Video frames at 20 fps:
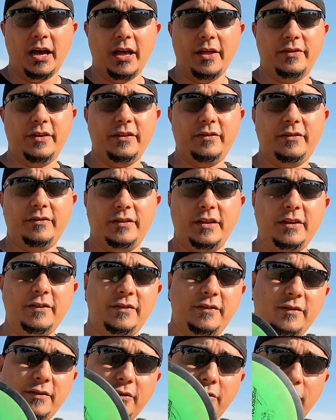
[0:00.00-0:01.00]

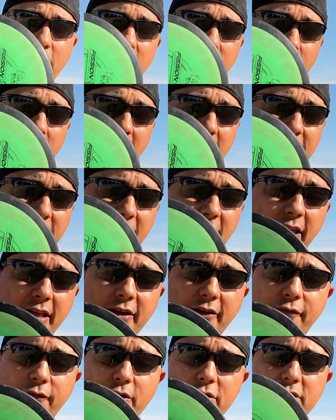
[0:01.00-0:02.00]
This green one has the
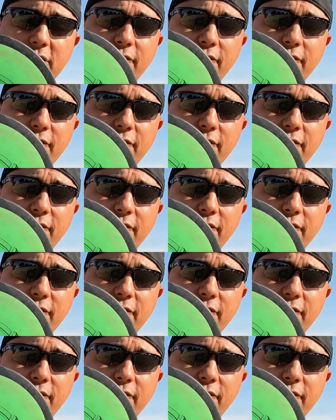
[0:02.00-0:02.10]
latest version